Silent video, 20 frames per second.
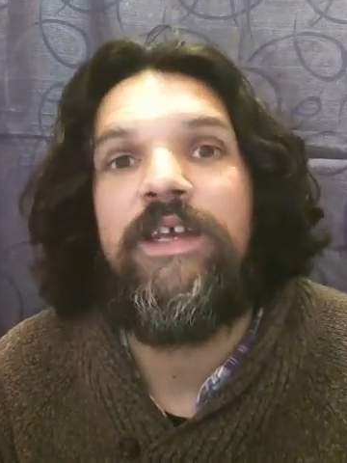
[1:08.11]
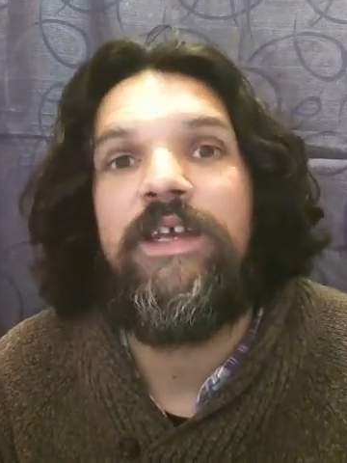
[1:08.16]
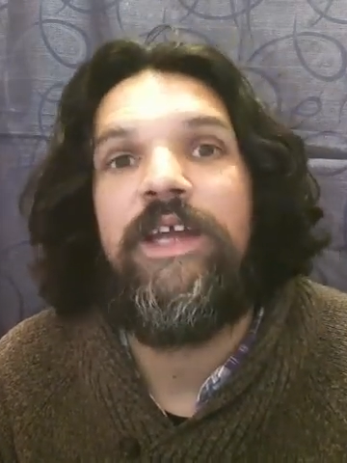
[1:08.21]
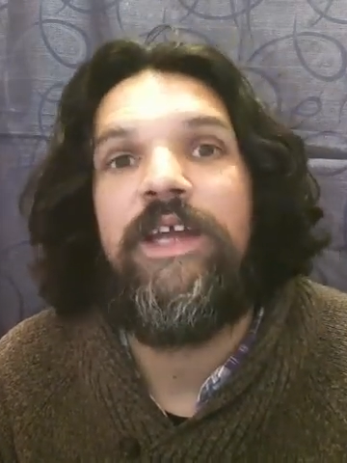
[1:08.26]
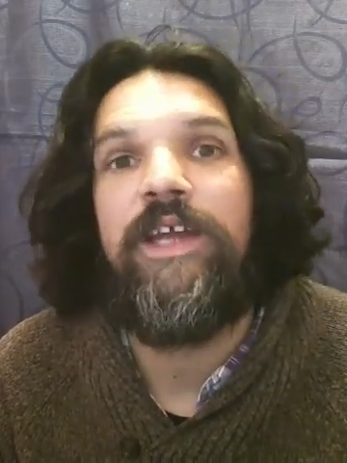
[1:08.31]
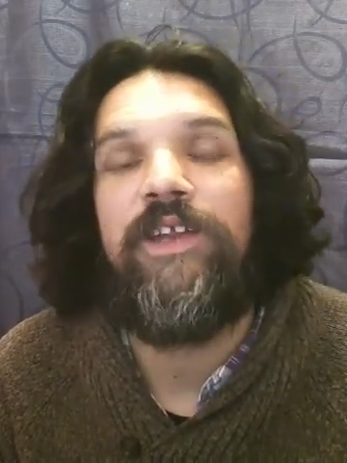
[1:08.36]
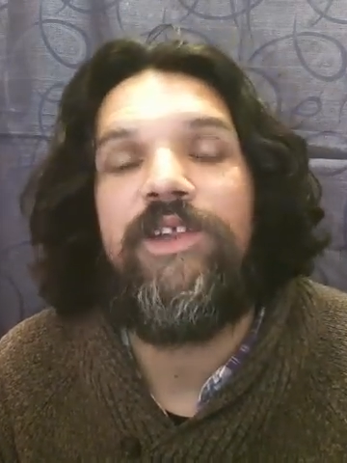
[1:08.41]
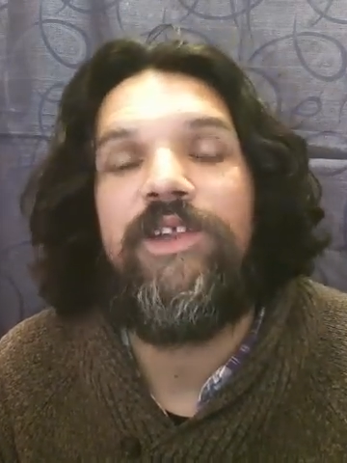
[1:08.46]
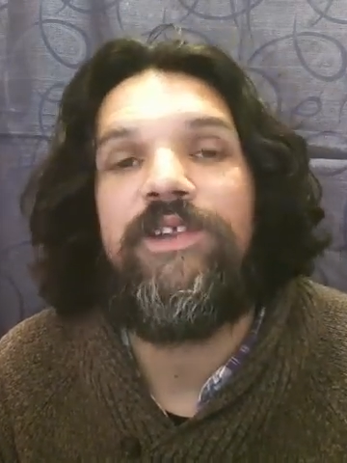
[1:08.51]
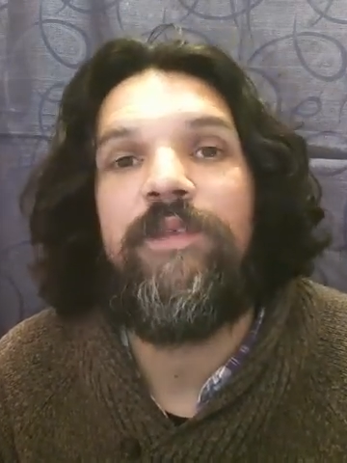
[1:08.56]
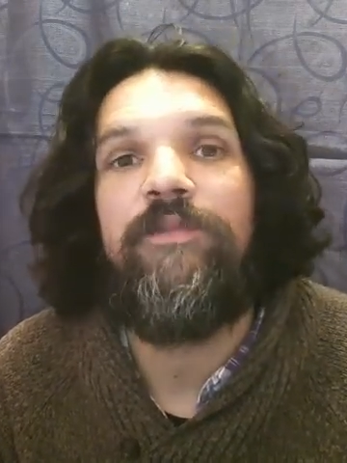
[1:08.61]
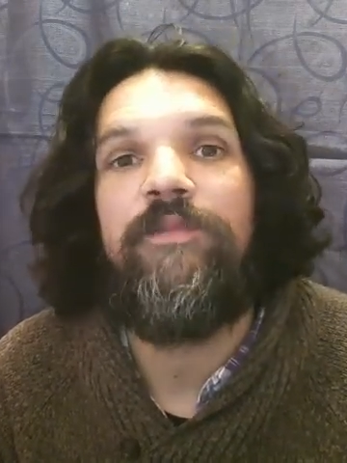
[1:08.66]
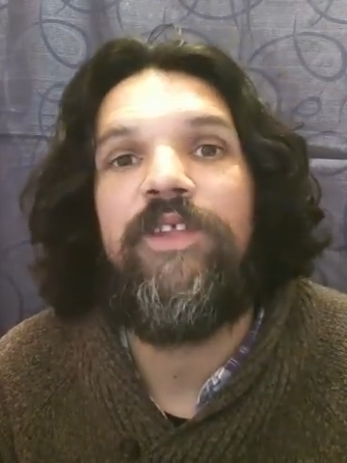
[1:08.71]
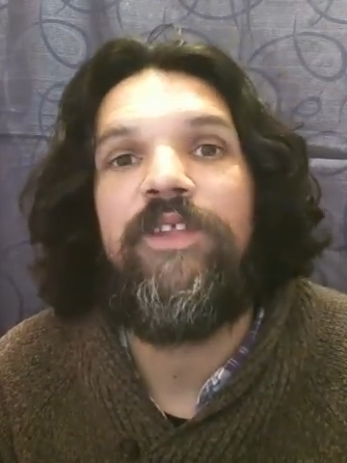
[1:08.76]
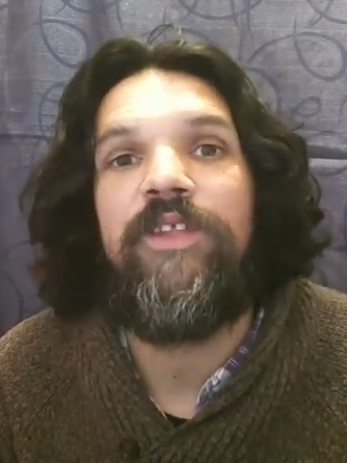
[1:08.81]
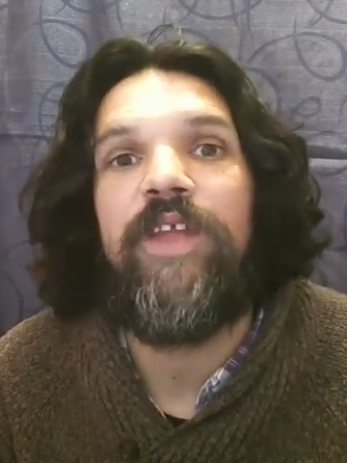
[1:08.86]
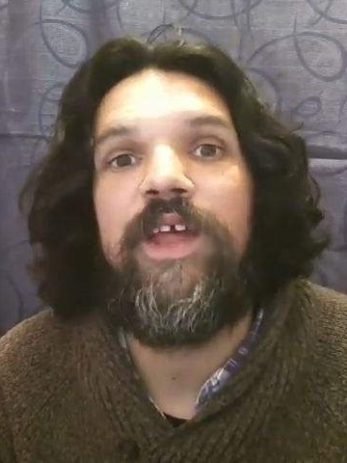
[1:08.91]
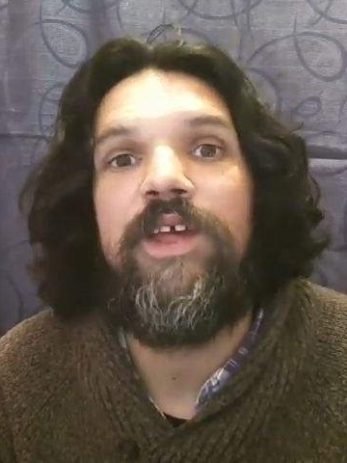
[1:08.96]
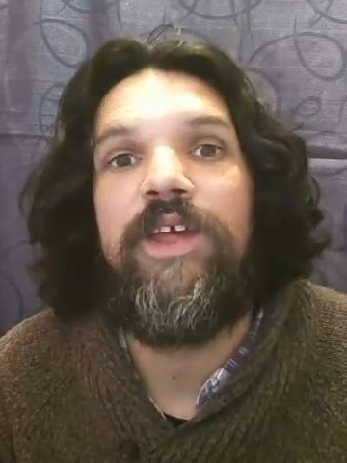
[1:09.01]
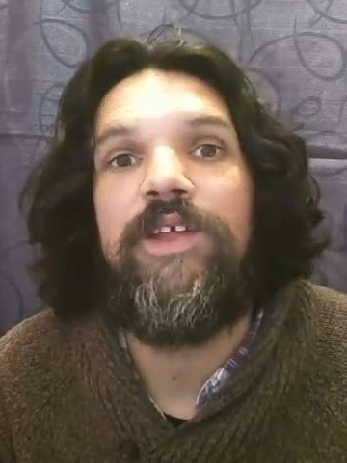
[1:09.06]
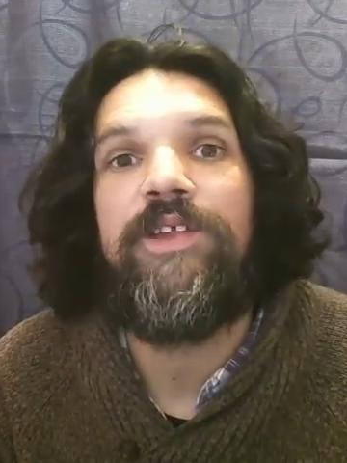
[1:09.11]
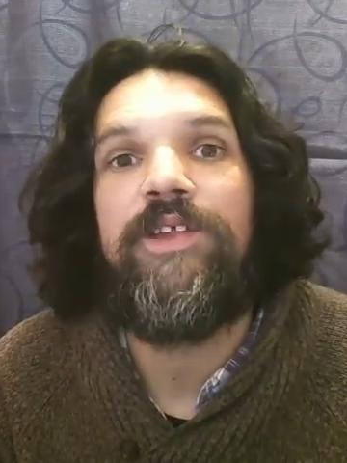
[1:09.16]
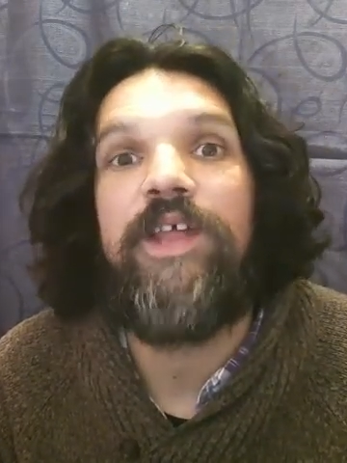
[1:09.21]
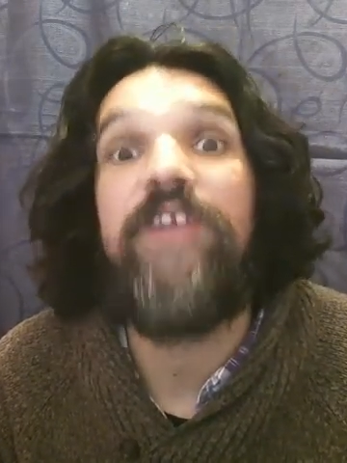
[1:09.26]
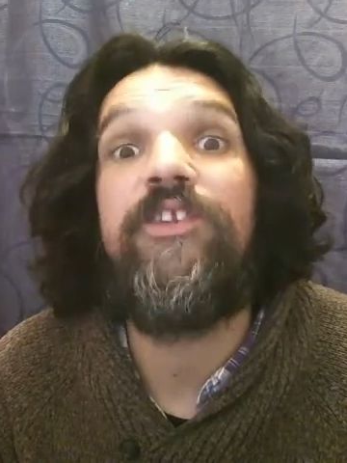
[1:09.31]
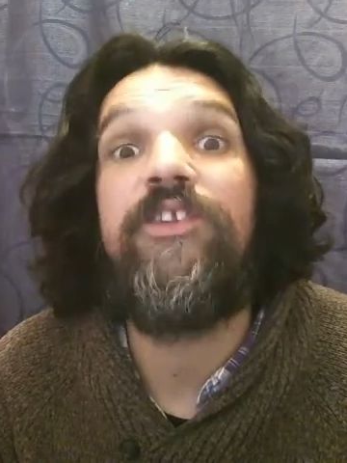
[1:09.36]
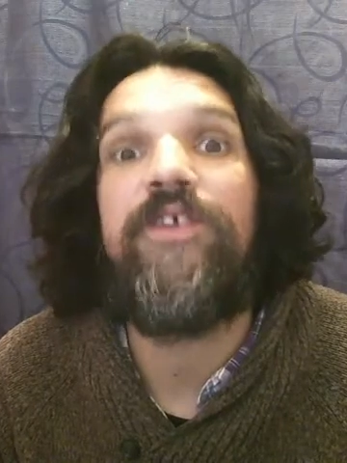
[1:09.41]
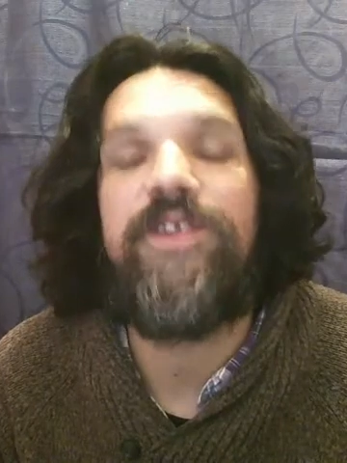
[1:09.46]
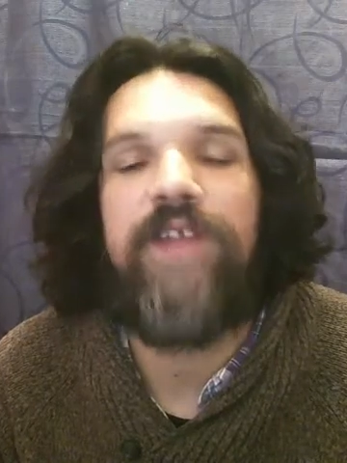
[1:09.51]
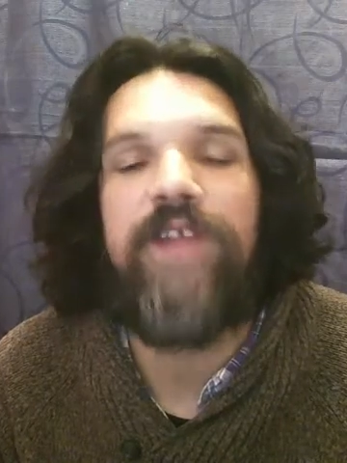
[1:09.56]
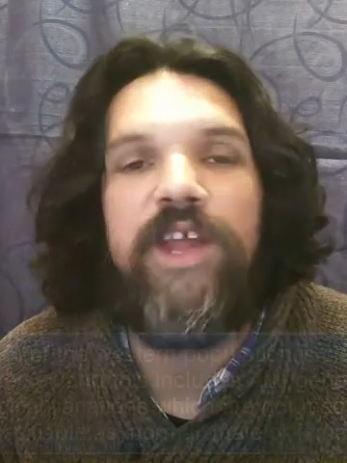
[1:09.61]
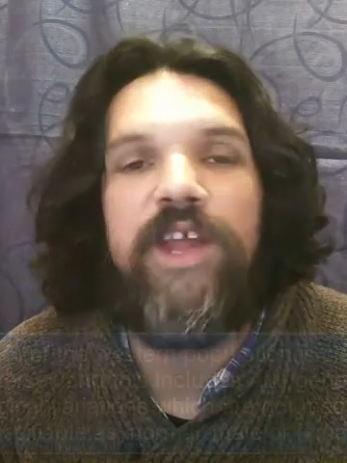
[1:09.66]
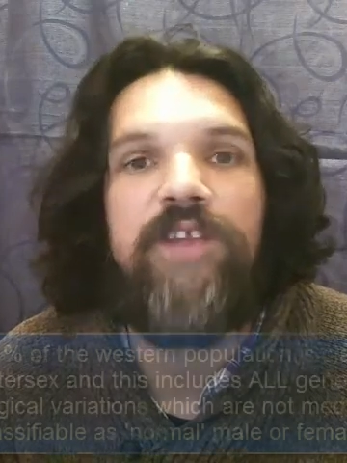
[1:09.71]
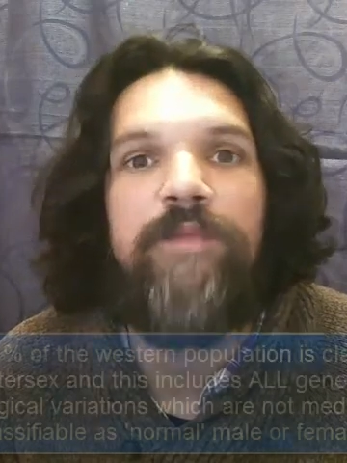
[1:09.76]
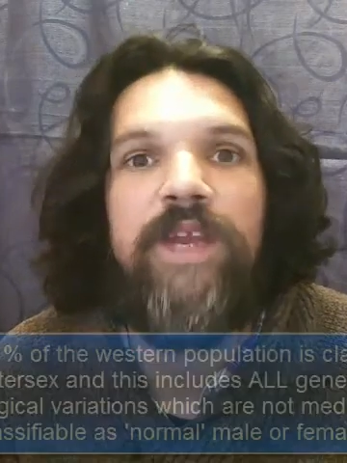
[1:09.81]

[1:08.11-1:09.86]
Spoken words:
It is something that is intersex,